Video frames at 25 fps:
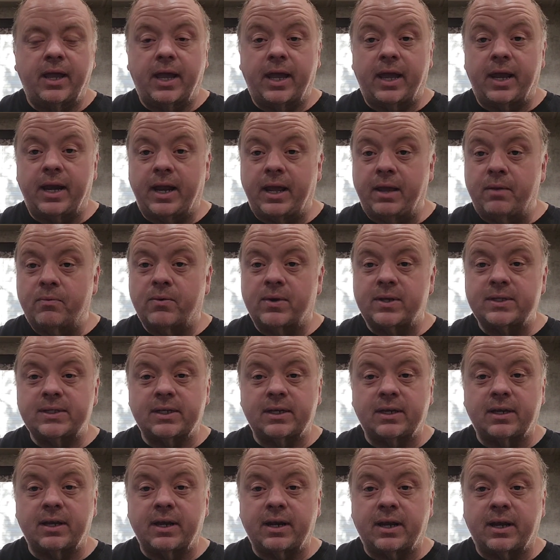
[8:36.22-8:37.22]
And he
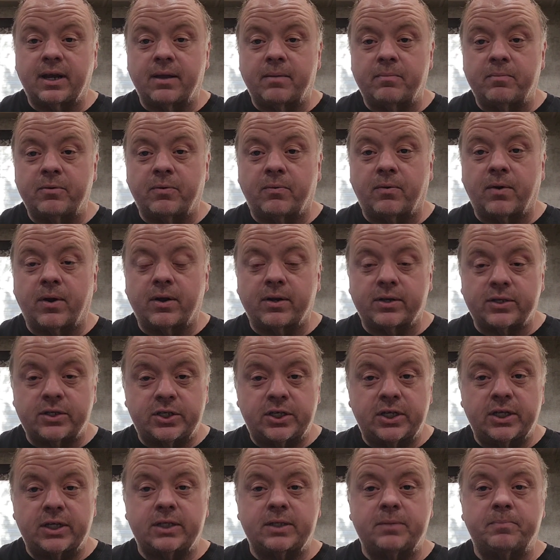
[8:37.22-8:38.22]
wasn't going to come to work
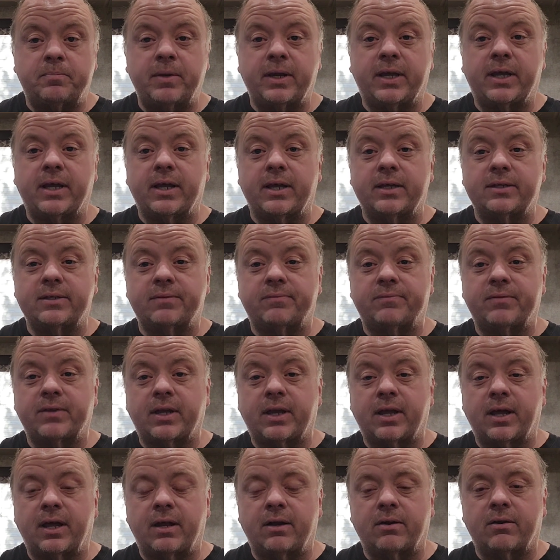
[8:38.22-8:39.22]
just because of the
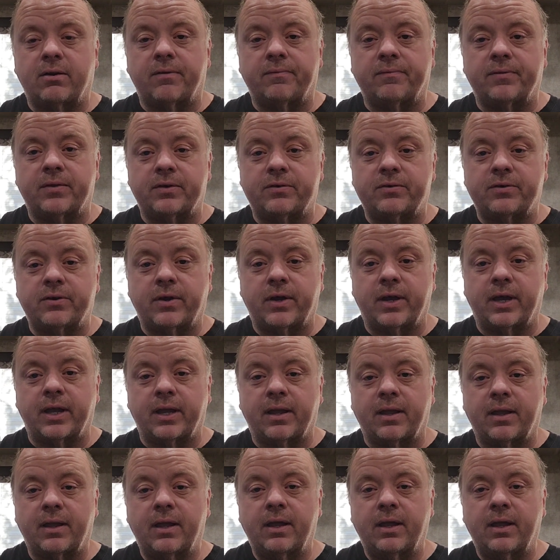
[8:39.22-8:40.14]
color of the truck.